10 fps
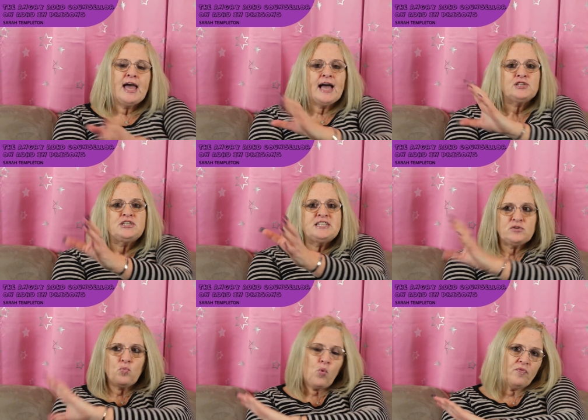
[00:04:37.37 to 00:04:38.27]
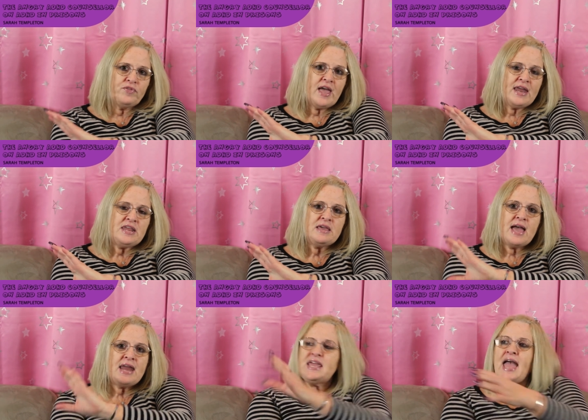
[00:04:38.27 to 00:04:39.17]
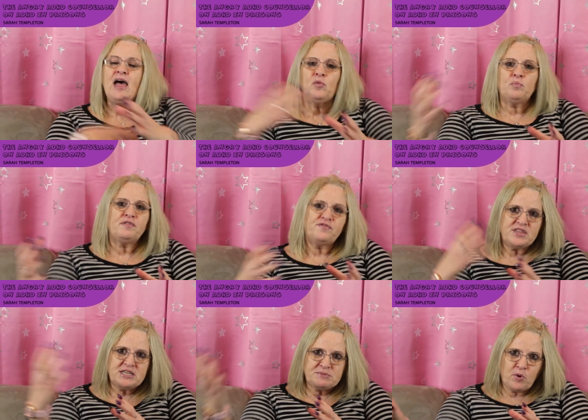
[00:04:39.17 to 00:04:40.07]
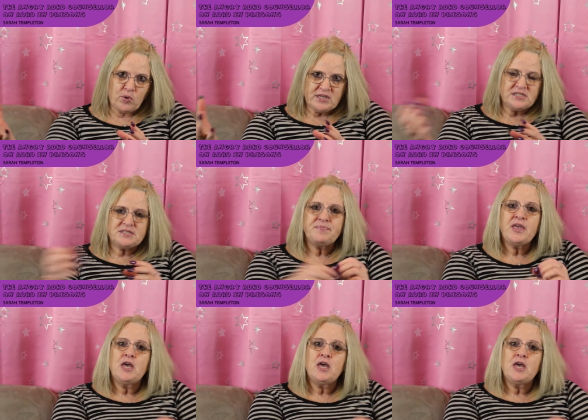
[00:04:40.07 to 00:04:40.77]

and she didn't want any any help for these boys.